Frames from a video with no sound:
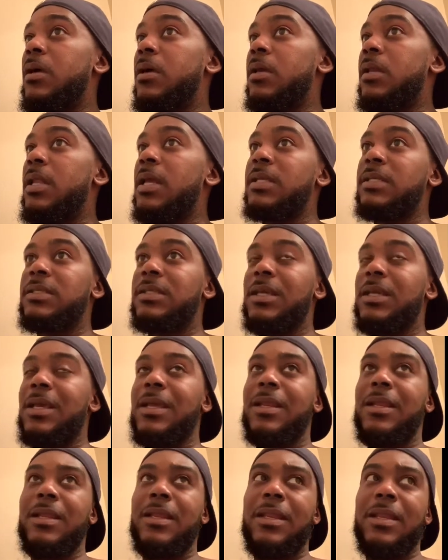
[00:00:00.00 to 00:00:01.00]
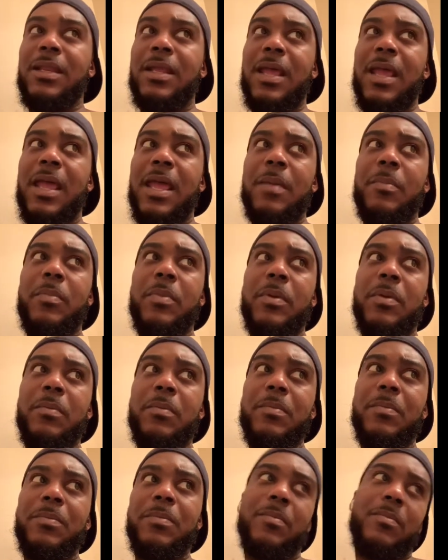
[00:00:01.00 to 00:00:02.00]
they said it happened
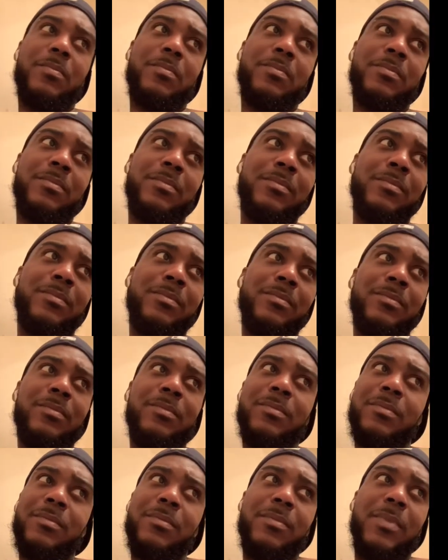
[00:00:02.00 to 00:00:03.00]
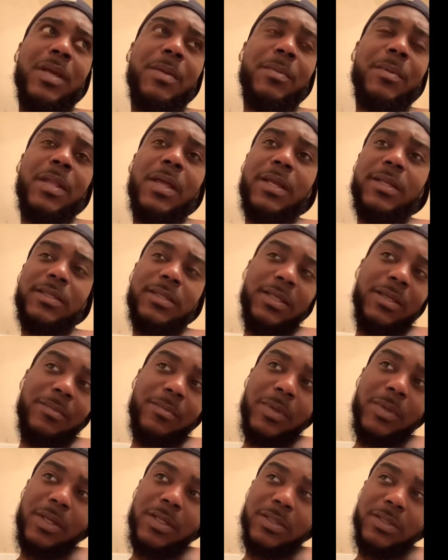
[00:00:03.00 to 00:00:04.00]
maybe like 10
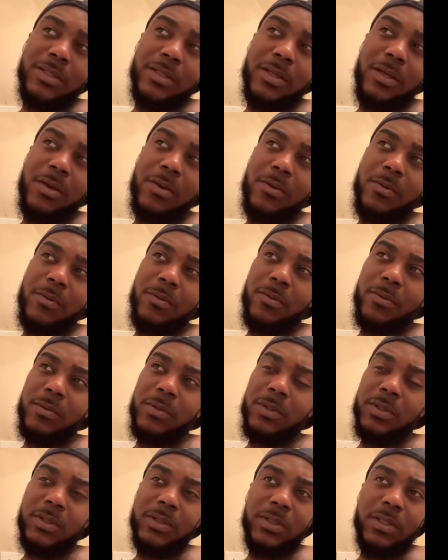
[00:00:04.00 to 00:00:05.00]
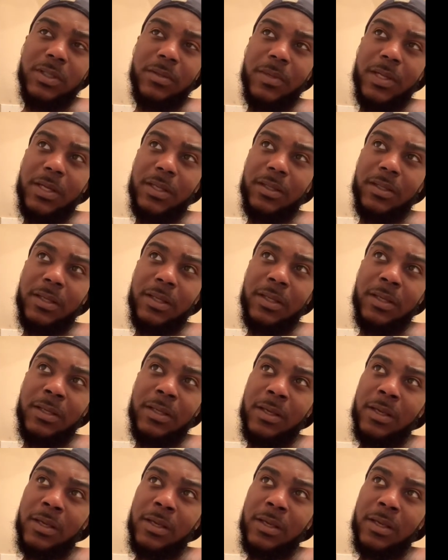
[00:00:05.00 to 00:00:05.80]
minutes ago or something like that.